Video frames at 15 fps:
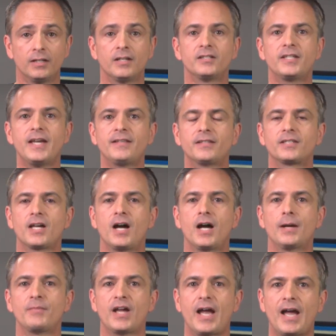take the
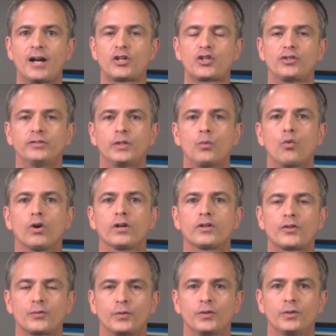time to actually work
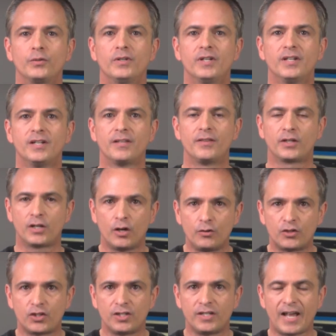through the
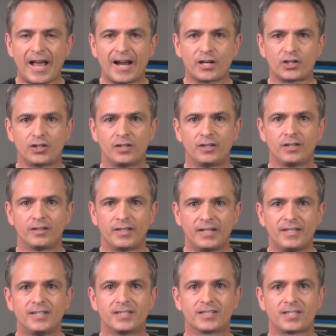coaching action that
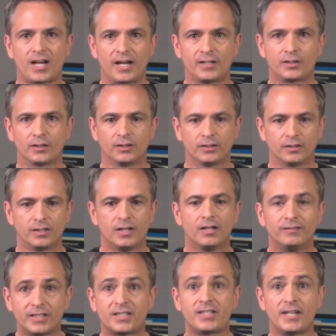he's assigned to her.
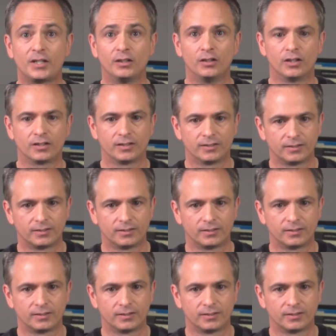Let's take a look.